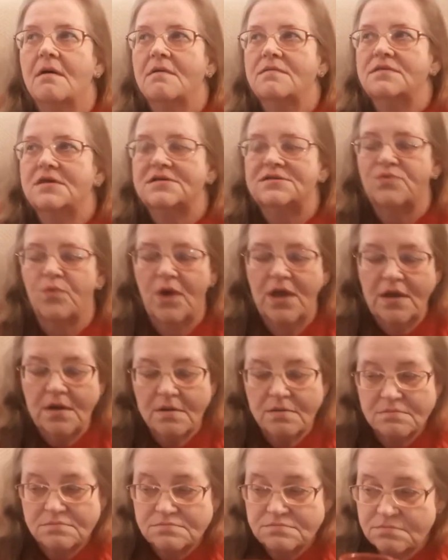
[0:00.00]
this week.
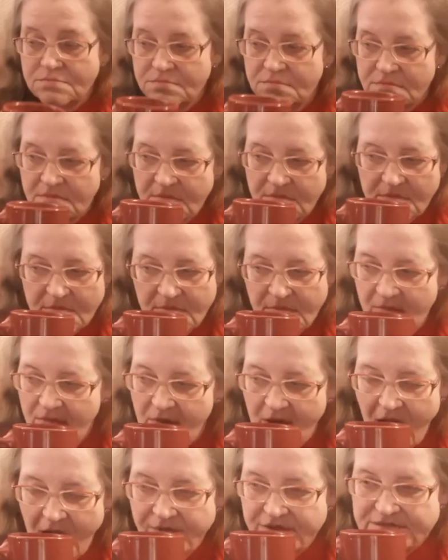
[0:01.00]

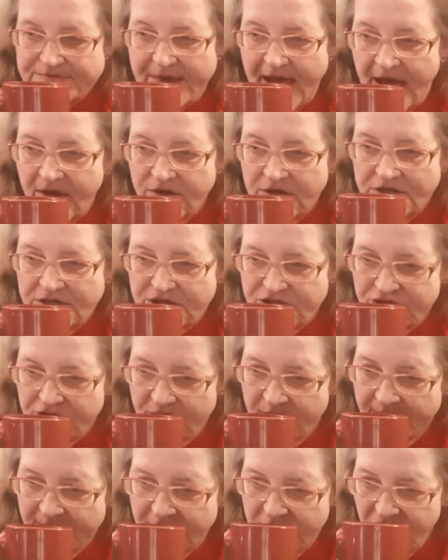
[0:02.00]
I was bound and
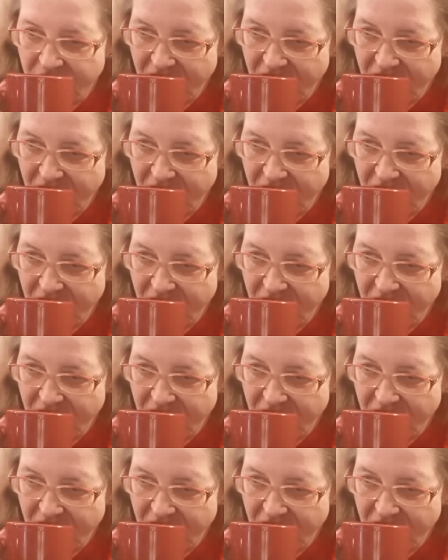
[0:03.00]
determined.